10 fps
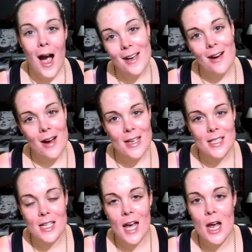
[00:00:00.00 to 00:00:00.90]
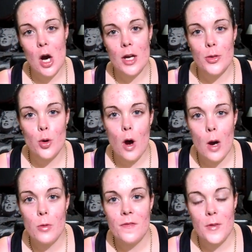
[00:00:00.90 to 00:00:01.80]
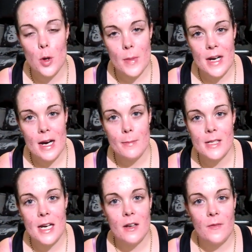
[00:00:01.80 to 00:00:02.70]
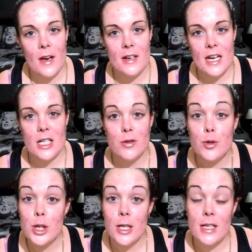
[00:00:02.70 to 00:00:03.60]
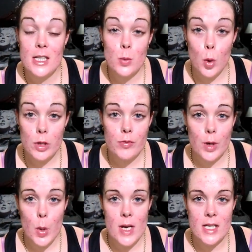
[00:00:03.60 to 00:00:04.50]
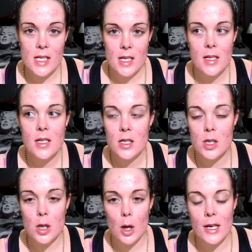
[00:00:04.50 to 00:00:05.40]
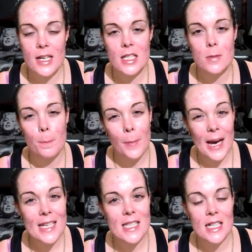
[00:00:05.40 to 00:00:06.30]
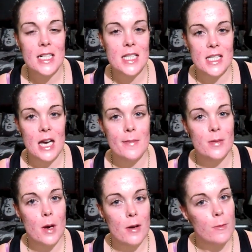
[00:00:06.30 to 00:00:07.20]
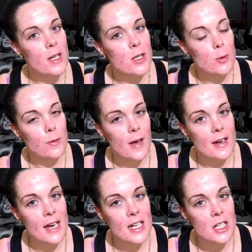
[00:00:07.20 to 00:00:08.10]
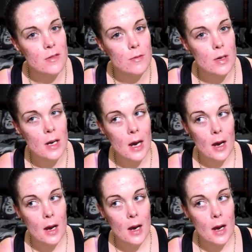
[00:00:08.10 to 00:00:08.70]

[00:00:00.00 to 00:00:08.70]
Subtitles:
Hi guys, today I thought I would film an updated foundation routine. This was requested, so it is basically the same as my original updated